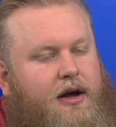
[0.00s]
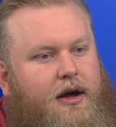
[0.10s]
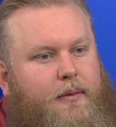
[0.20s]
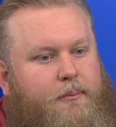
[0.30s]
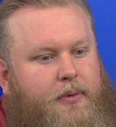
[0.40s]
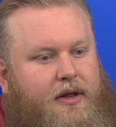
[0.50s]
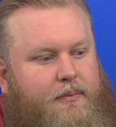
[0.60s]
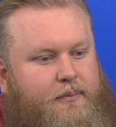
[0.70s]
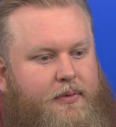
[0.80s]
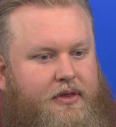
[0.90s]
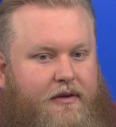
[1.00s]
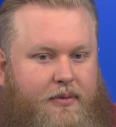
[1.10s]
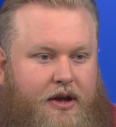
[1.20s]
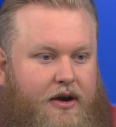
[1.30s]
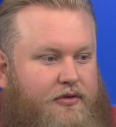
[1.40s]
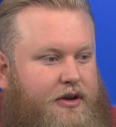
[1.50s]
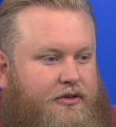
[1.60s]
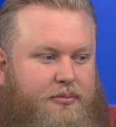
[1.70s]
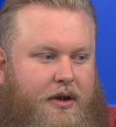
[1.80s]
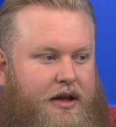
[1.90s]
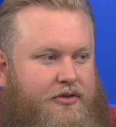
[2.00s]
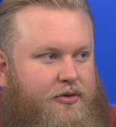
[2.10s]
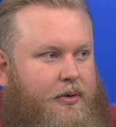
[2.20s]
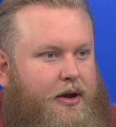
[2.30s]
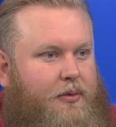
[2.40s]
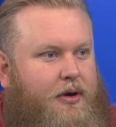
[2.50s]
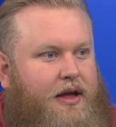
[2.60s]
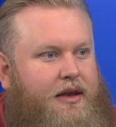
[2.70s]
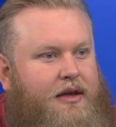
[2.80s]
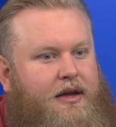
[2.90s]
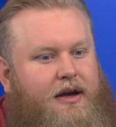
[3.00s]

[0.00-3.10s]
um, but but they've been covering spreads no matter what.